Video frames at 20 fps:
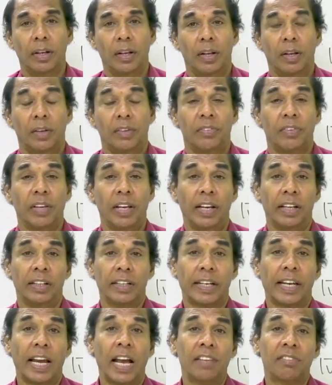See, in the
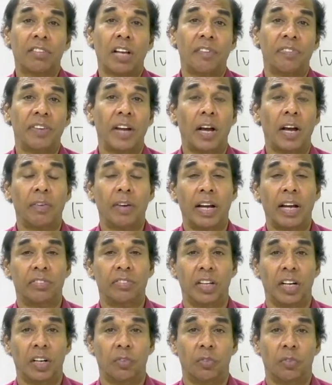case of have, has,
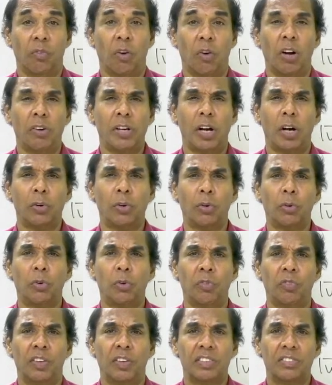had, what you have to
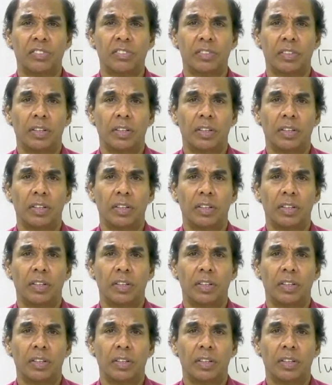do first?